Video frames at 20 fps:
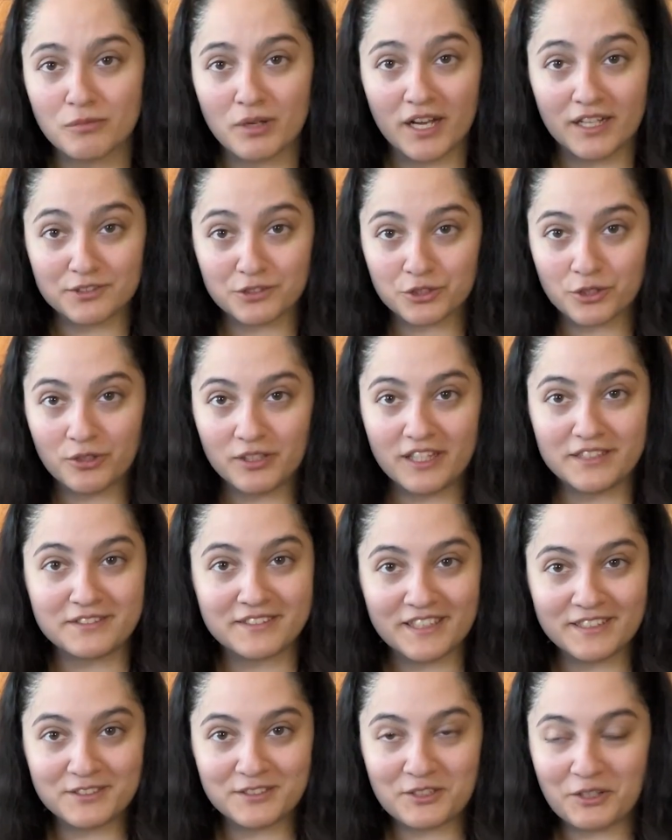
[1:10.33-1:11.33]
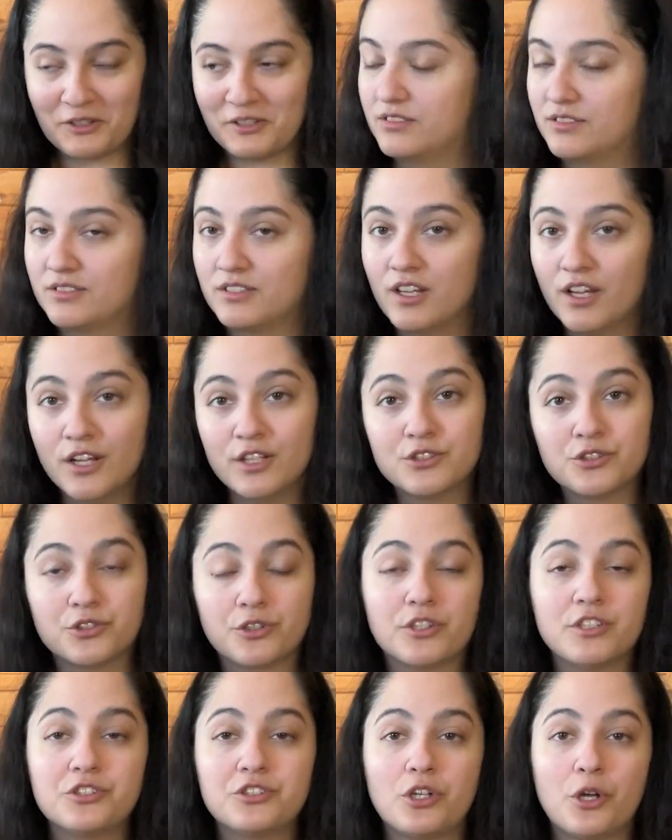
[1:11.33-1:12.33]
And so let's get started. So
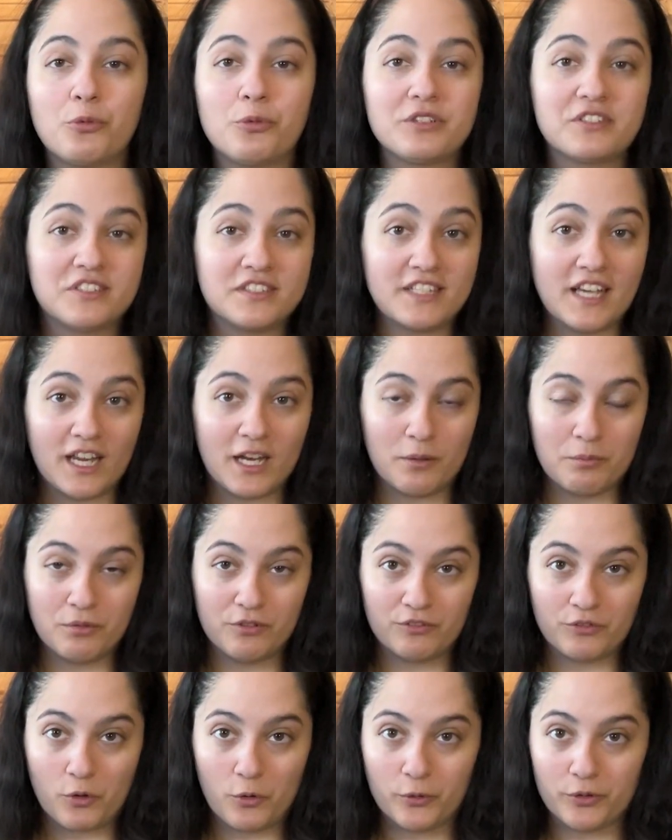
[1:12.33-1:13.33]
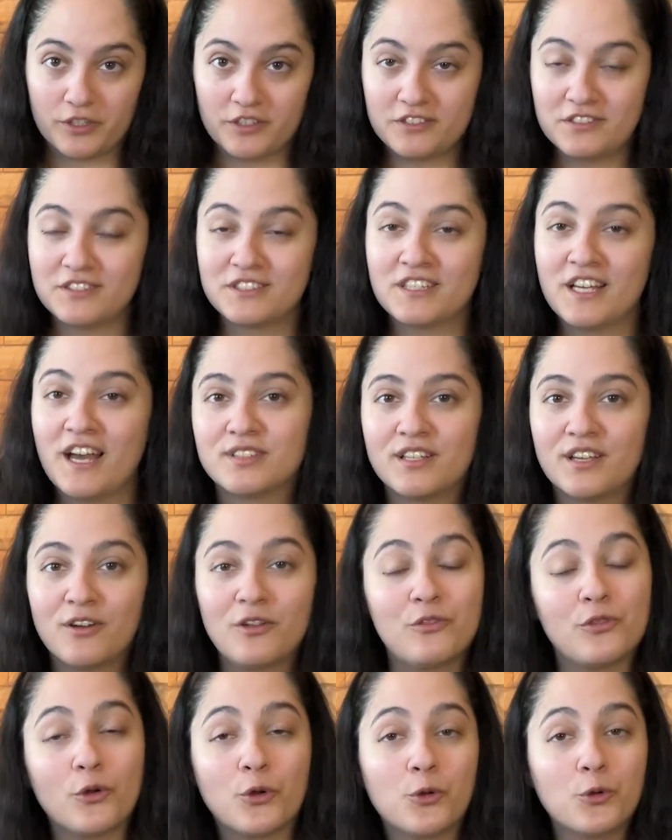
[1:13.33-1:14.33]
you're going to start with setup, of course,
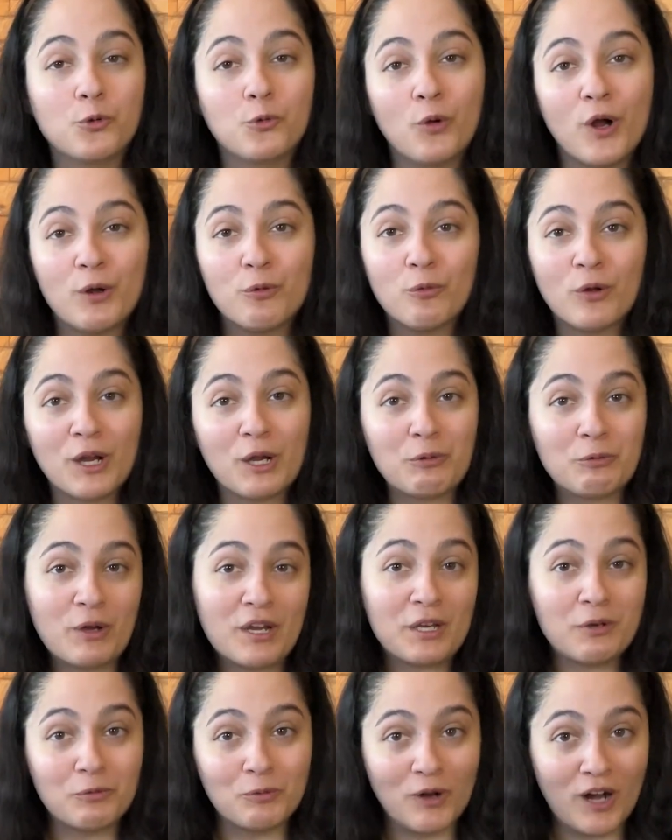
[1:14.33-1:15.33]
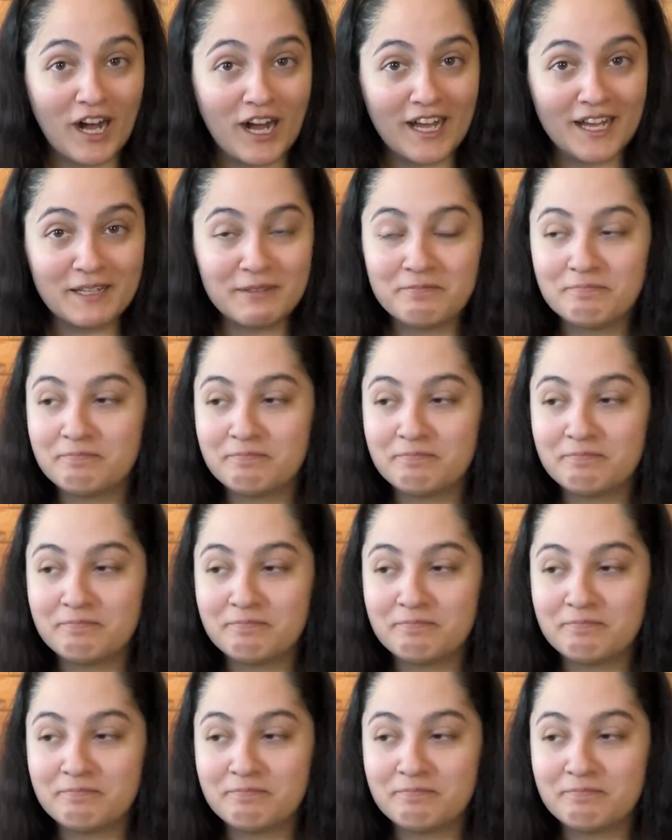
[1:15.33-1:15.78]
the who, what, where, when, and why.